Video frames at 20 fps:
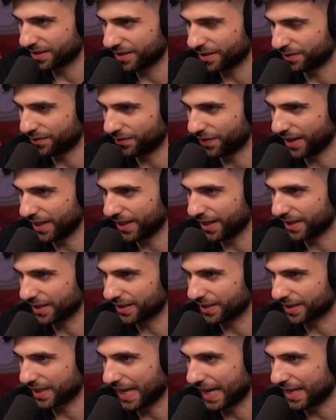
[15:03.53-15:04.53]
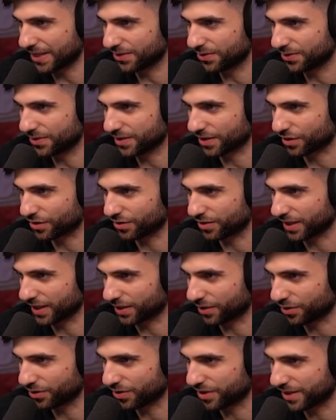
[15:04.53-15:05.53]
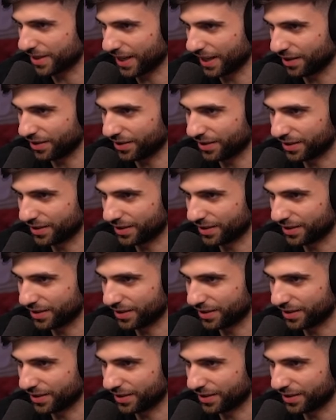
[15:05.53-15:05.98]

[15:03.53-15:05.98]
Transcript: Invading the castle. He's a like crusader.